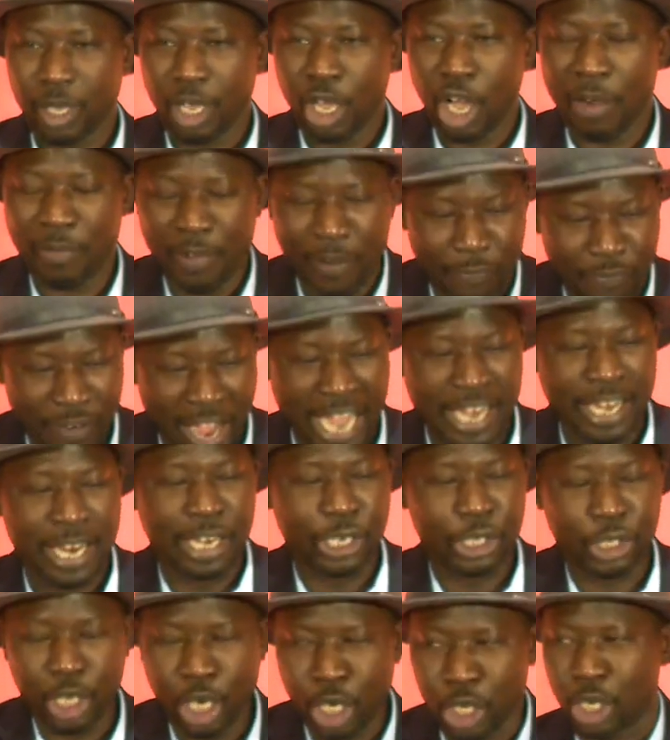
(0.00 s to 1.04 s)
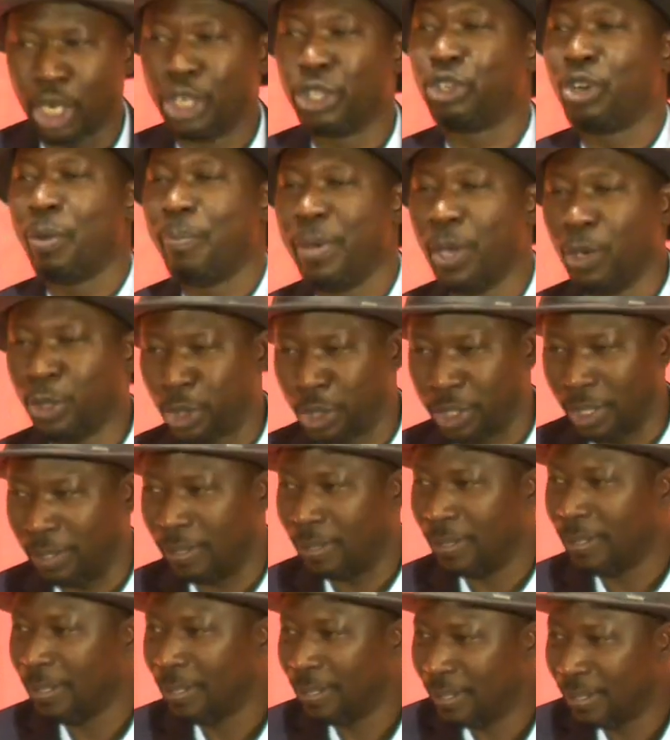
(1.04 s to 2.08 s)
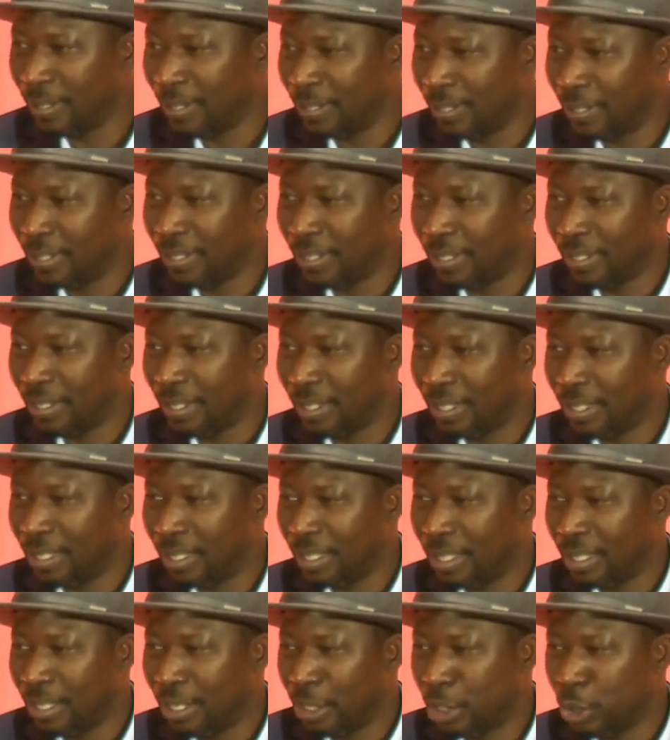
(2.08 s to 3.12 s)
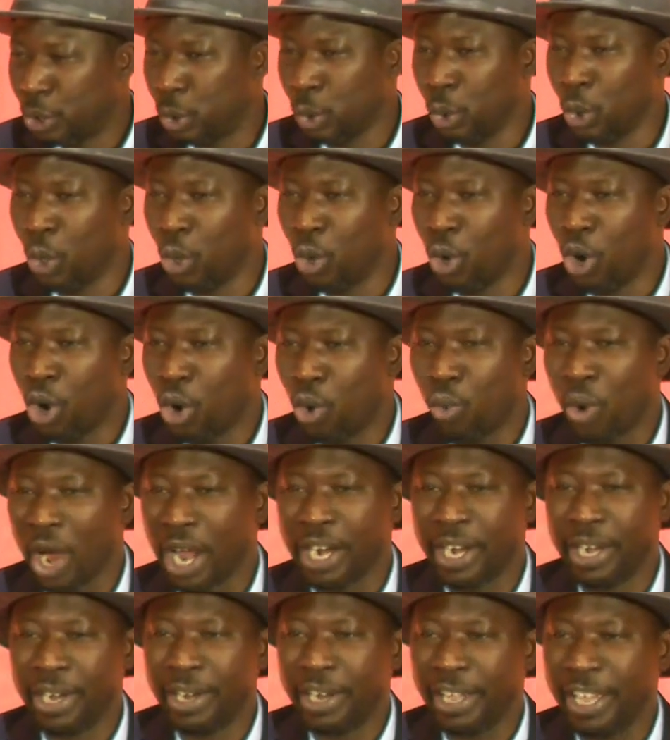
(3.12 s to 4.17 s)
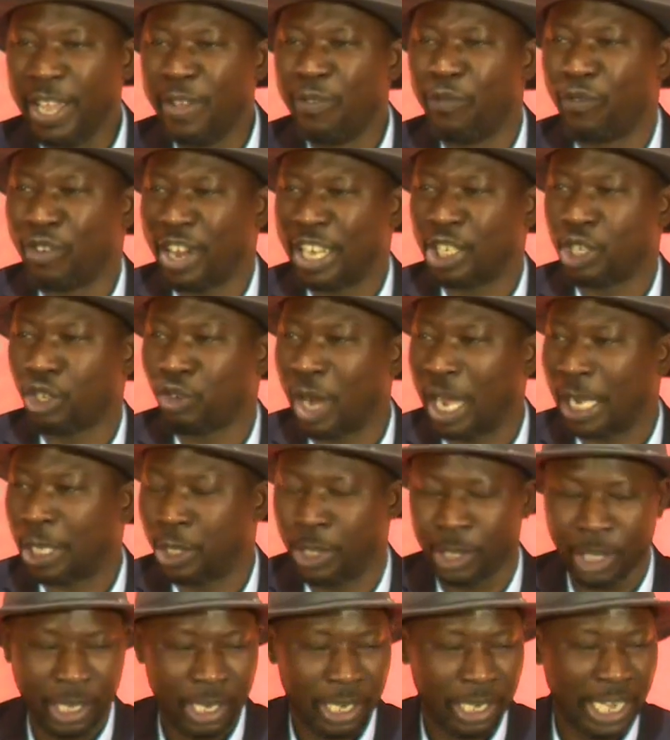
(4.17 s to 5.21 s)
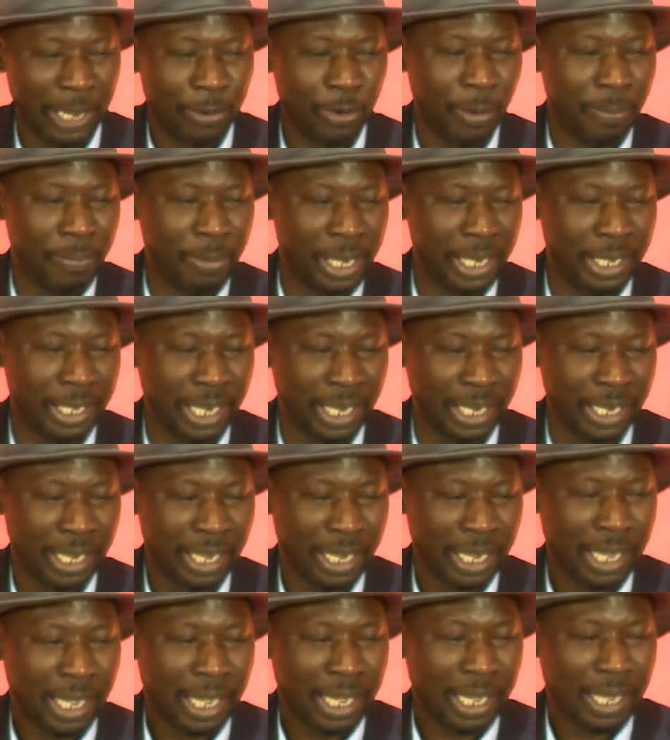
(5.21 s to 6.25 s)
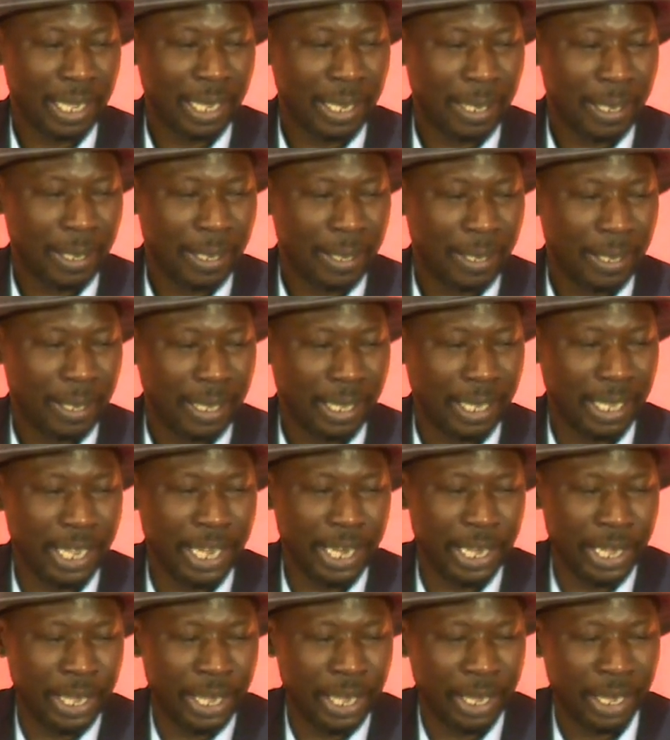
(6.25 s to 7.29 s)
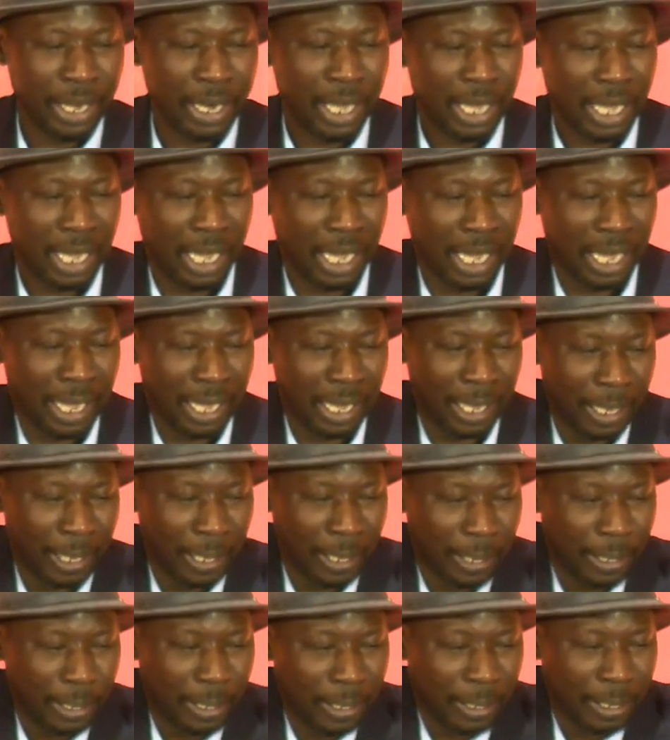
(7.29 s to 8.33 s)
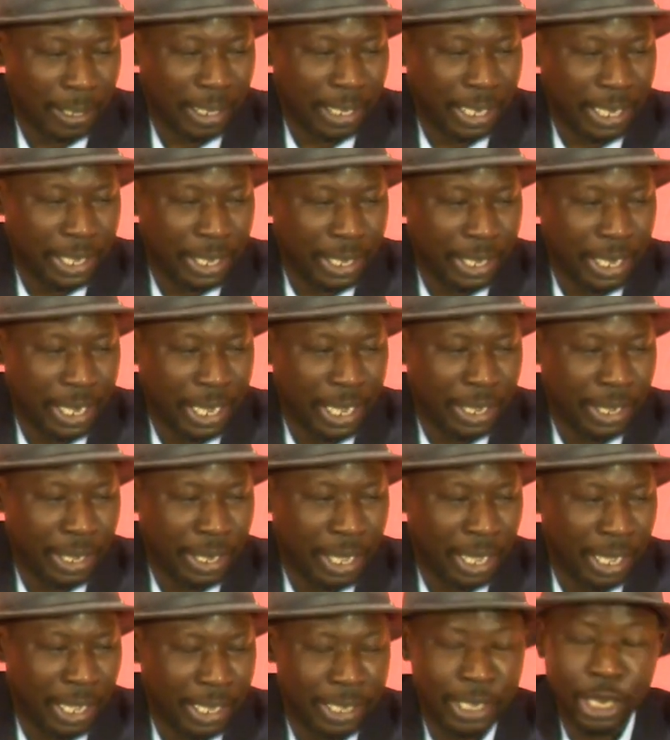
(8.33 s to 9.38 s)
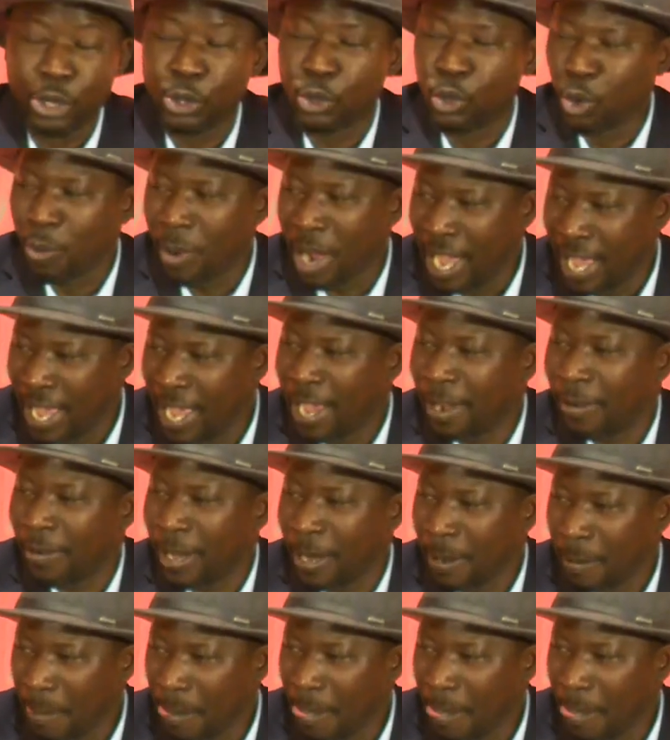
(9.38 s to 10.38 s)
of a financial contribution to one infrastructure they were building in the Touba area.